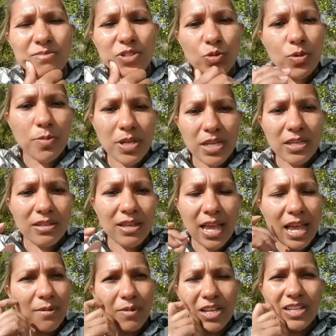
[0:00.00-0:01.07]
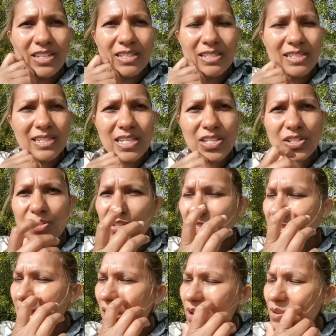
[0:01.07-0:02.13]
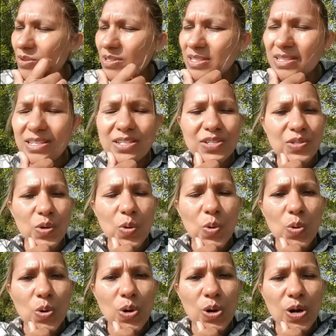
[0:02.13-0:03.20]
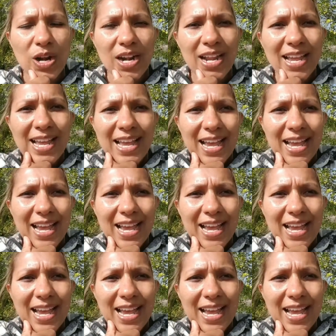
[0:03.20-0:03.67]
swimming at my sister's houses, or